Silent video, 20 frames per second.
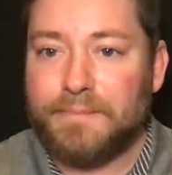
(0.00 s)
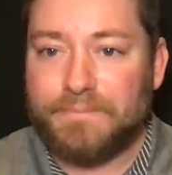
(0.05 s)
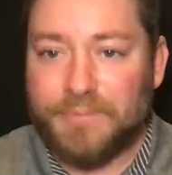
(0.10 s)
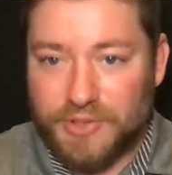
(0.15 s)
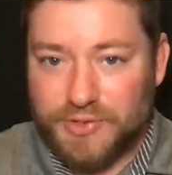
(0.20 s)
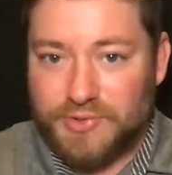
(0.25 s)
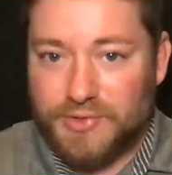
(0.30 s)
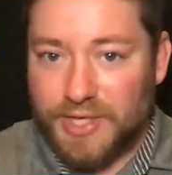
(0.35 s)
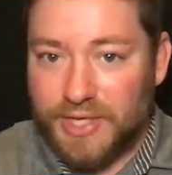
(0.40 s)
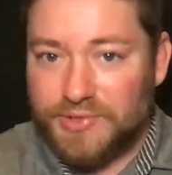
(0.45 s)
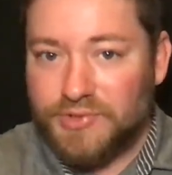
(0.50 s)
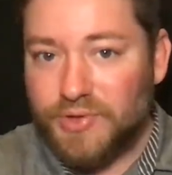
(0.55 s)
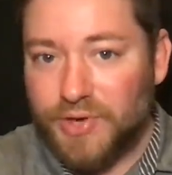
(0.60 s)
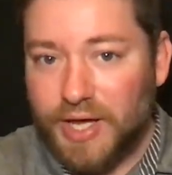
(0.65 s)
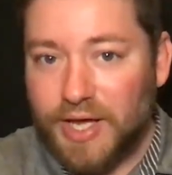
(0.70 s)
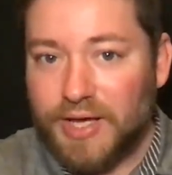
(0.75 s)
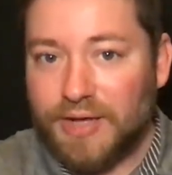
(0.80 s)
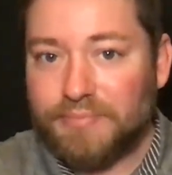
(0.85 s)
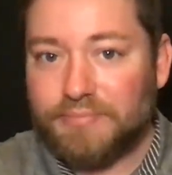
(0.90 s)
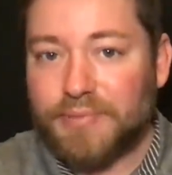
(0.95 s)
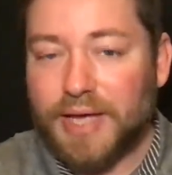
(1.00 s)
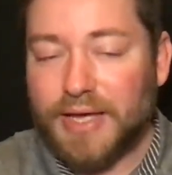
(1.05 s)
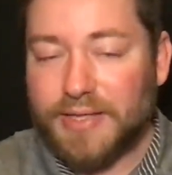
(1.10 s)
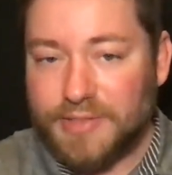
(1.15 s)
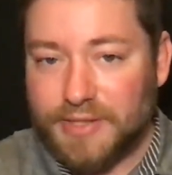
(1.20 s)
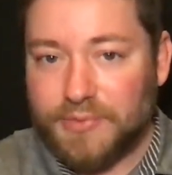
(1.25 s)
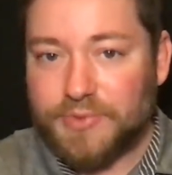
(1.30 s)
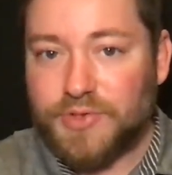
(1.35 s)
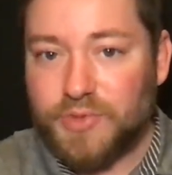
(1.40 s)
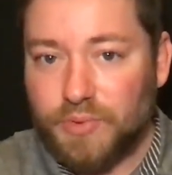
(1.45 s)
just yesterday,
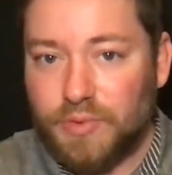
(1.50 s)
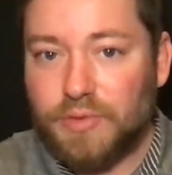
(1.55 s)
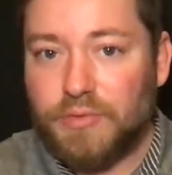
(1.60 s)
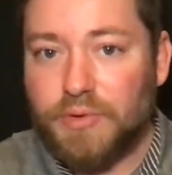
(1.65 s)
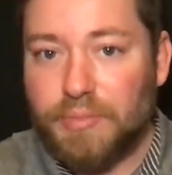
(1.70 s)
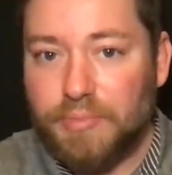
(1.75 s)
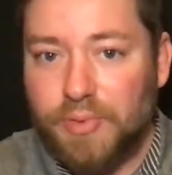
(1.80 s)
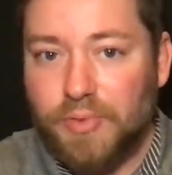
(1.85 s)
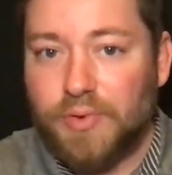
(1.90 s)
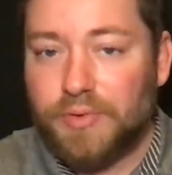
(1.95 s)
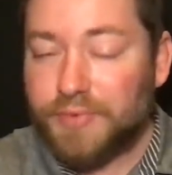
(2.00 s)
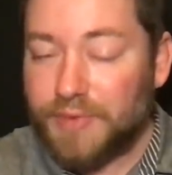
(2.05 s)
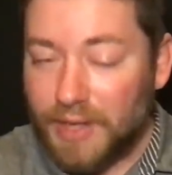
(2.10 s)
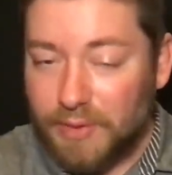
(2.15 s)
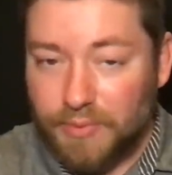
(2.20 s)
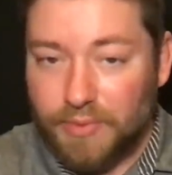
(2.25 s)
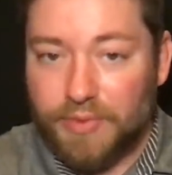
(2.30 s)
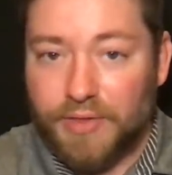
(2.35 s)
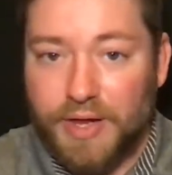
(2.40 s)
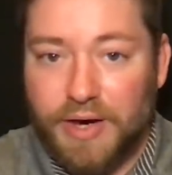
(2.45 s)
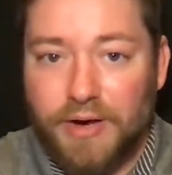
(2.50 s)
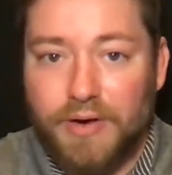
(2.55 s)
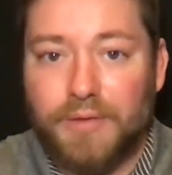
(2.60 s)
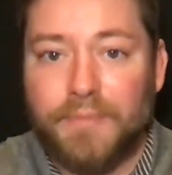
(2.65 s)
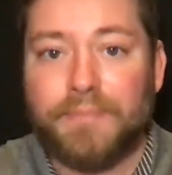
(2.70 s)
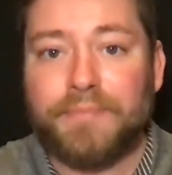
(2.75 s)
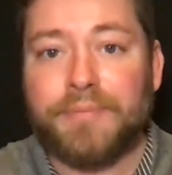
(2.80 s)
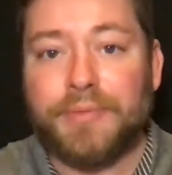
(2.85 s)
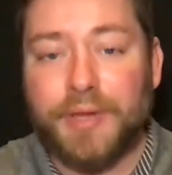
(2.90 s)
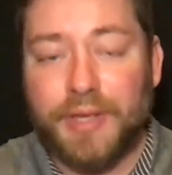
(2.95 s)
as I was doing the report, they were
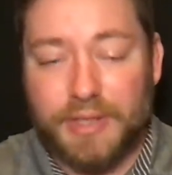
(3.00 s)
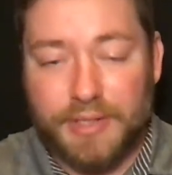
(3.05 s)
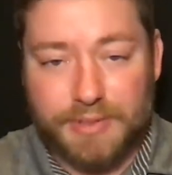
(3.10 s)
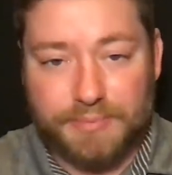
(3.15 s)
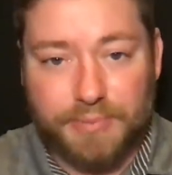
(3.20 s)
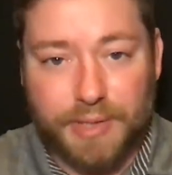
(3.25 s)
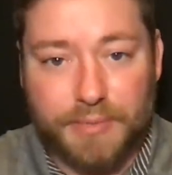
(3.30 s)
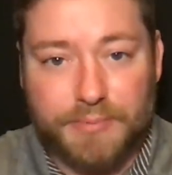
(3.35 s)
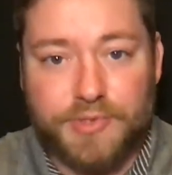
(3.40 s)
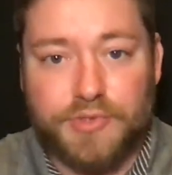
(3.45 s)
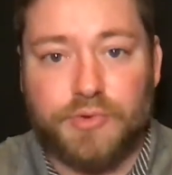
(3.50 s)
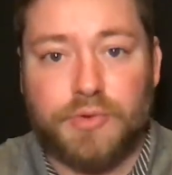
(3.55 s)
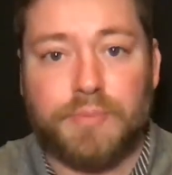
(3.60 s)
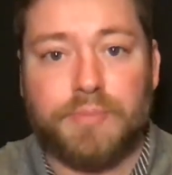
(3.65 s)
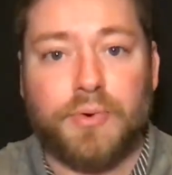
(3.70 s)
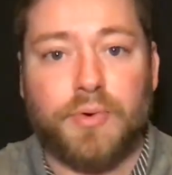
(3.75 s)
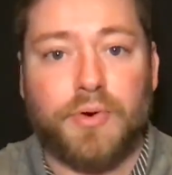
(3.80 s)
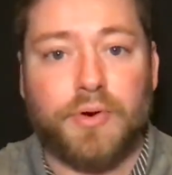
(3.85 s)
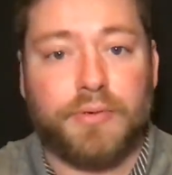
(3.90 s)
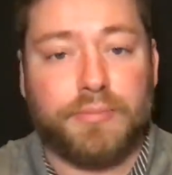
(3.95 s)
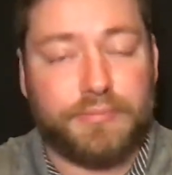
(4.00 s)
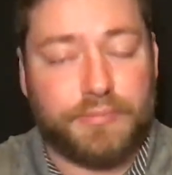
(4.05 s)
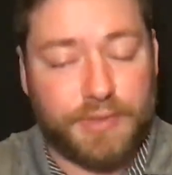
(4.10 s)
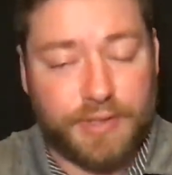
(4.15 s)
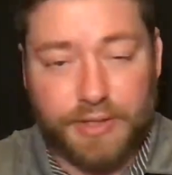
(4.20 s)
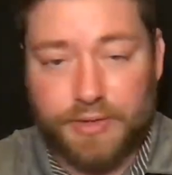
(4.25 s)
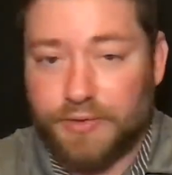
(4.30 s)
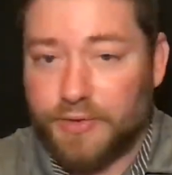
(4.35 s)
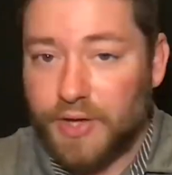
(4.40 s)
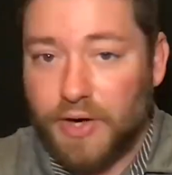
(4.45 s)
there, published the report,
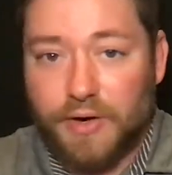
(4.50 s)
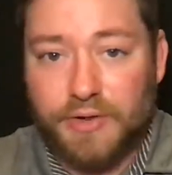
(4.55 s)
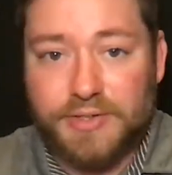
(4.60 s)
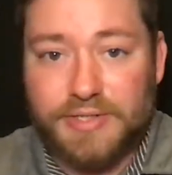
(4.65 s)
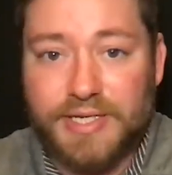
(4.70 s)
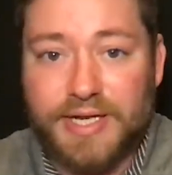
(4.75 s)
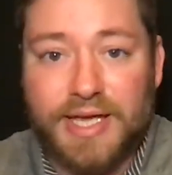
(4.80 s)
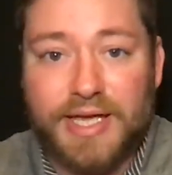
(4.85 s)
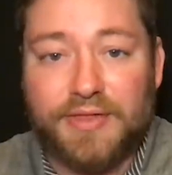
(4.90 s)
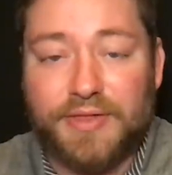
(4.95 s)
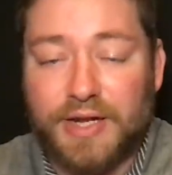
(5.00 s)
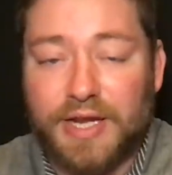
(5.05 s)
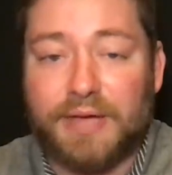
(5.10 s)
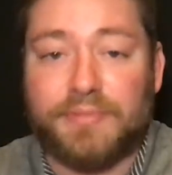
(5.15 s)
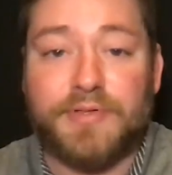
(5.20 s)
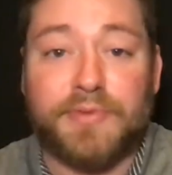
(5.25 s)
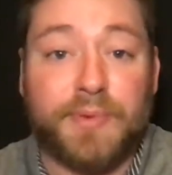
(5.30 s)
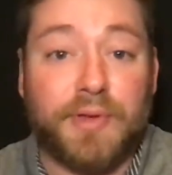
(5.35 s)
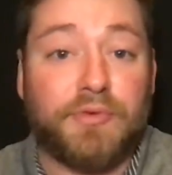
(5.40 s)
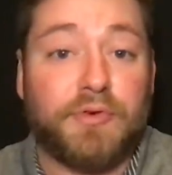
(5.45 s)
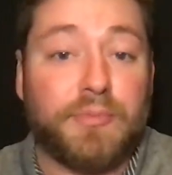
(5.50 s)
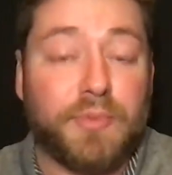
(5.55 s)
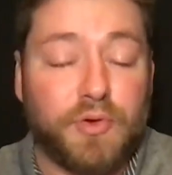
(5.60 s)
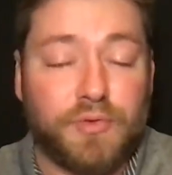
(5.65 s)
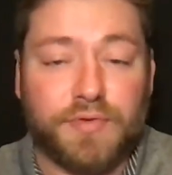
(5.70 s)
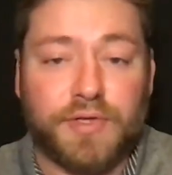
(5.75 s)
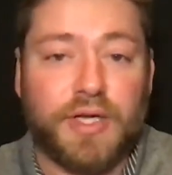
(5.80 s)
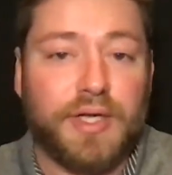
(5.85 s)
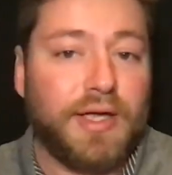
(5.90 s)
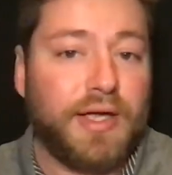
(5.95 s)
here they are today, the names have been
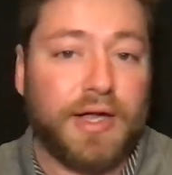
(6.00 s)
removed.